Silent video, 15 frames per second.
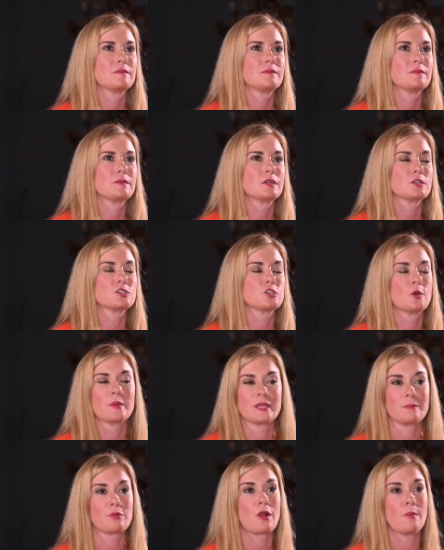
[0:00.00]
There are so
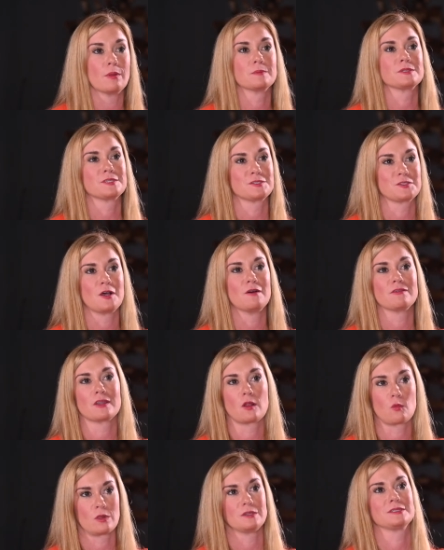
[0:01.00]
many problems to solve in
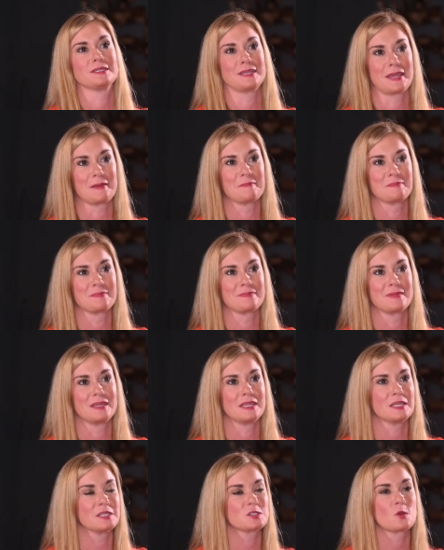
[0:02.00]
our world today, and
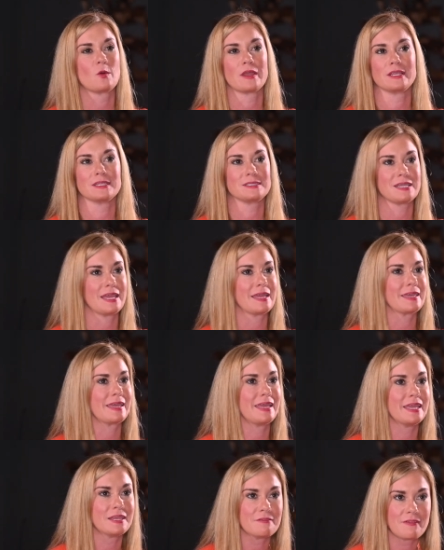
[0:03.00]
it is going to take
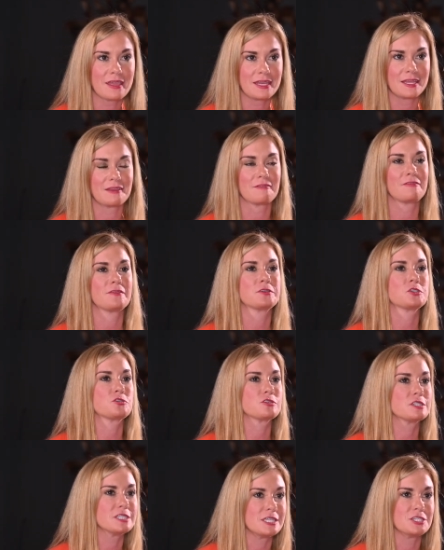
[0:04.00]
innovative,
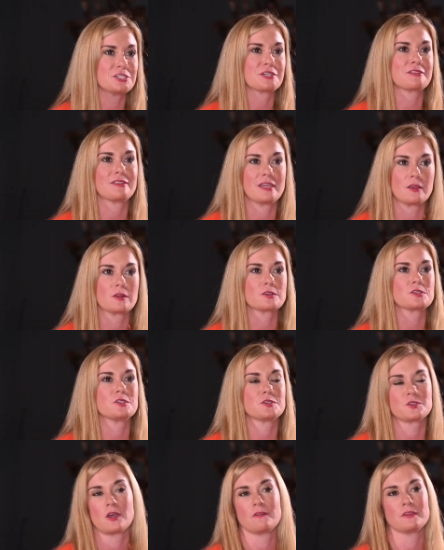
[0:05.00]
strategic thinkers to
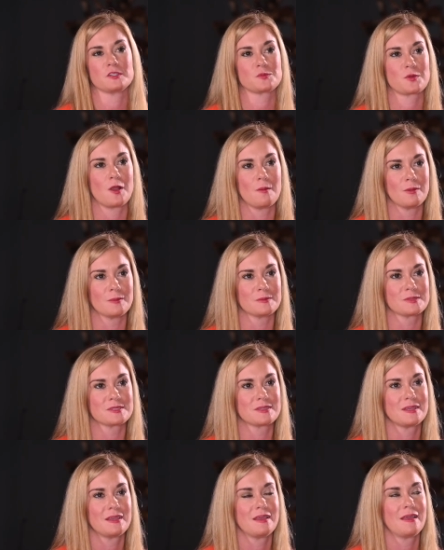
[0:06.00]
solve these problems.
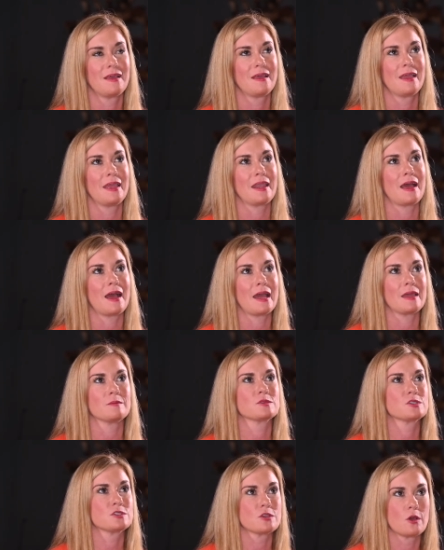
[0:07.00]
And I am
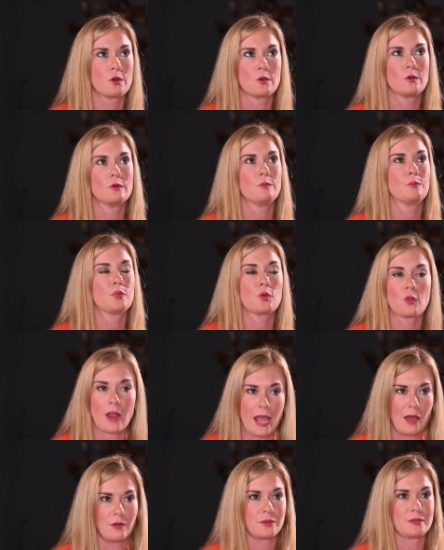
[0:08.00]
so
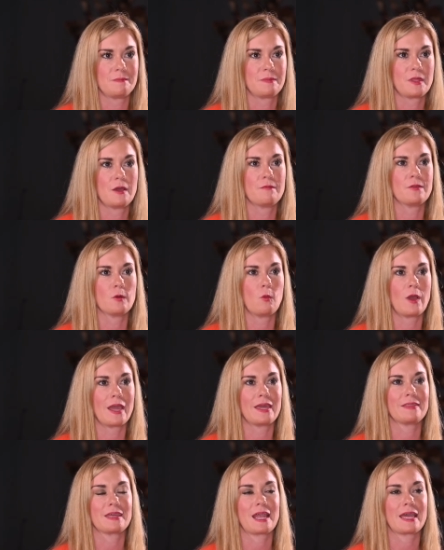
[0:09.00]
proud of the
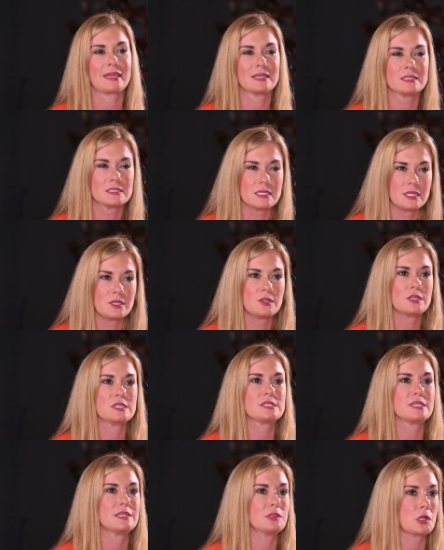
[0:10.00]
way that I continue to
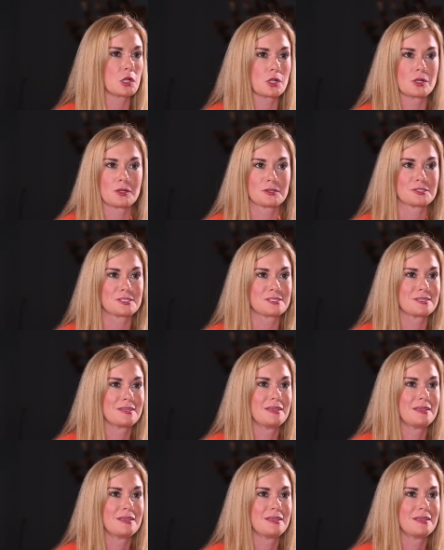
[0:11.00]
see learners